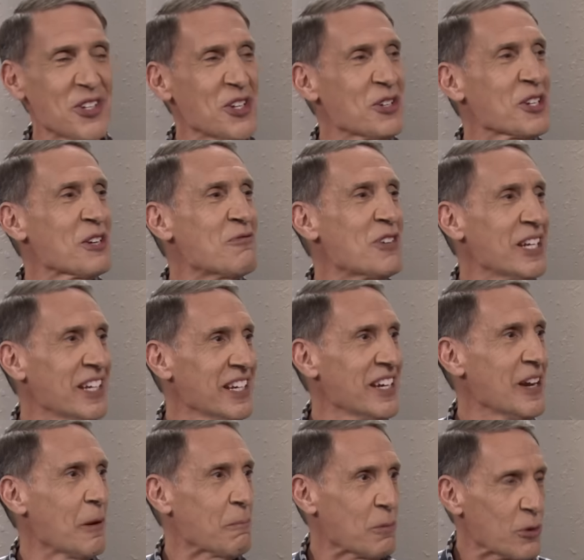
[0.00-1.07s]
so you can really
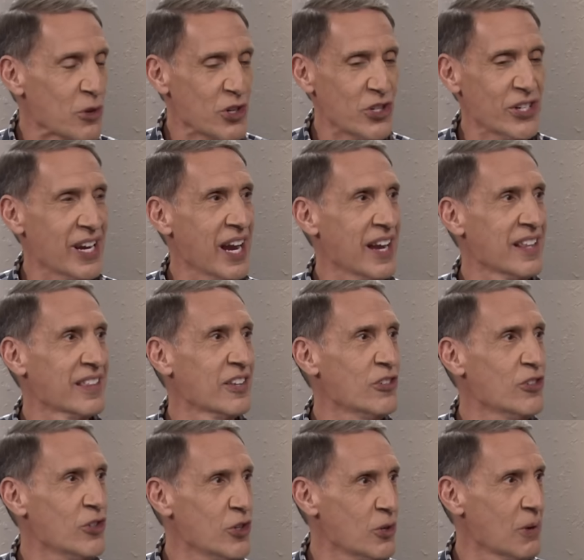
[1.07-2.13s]
appreciate the
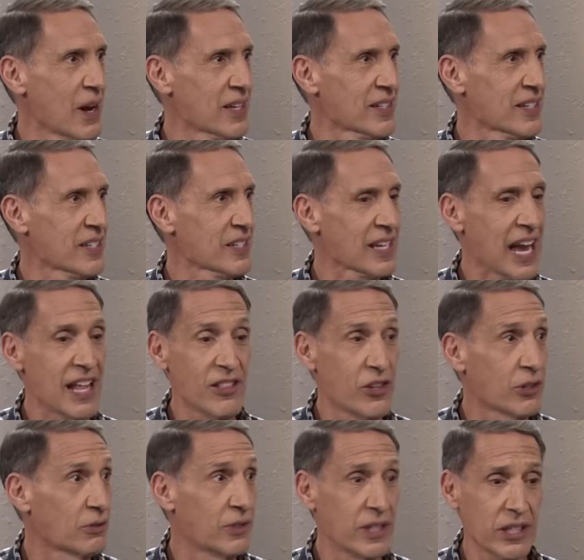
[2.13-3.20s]
nuances, and
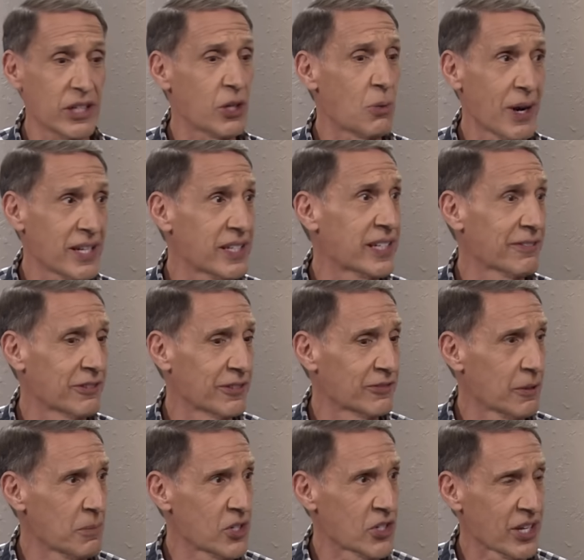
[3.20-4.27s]
they're really quite different
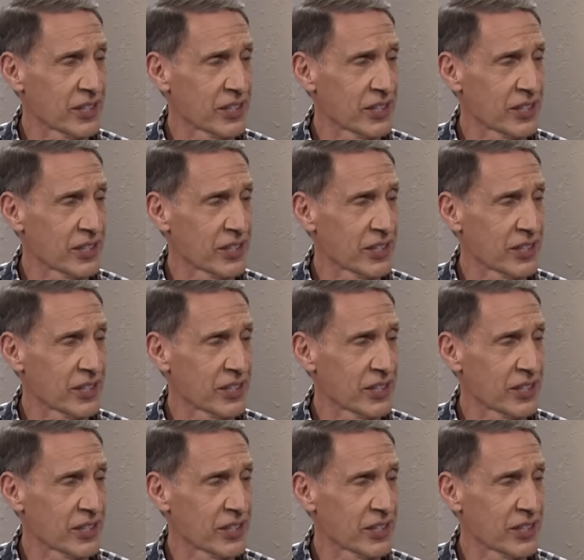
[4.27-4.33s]
from each